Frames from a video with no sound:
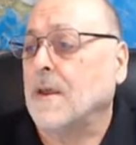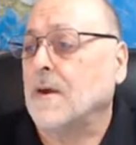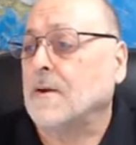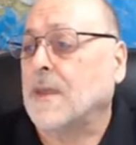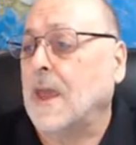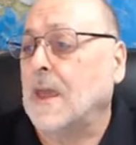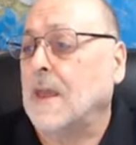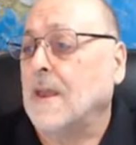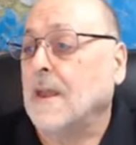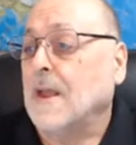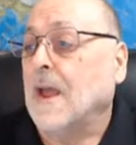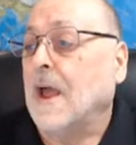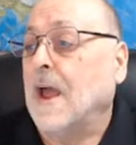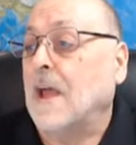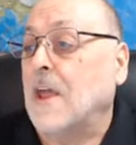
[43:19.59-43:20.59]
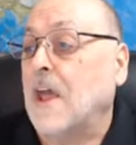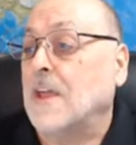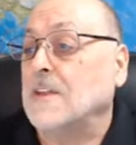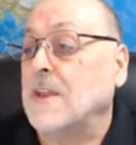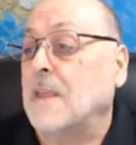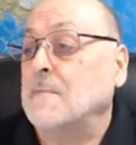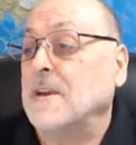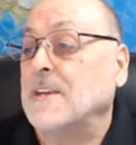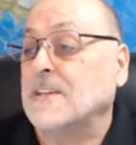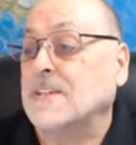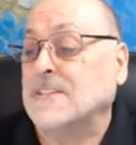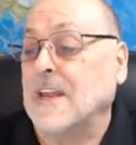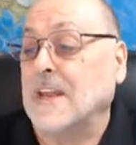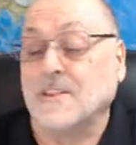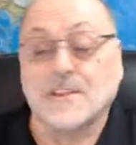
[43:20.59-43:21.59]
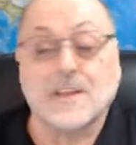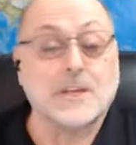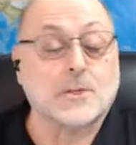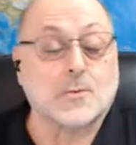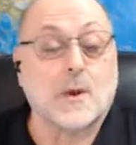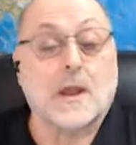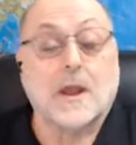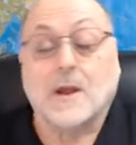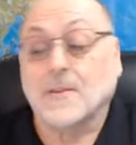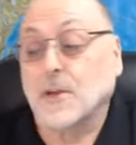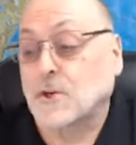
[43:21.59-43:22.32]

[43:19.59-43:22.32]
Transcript: Okay, uh, uh, let me just say it this way: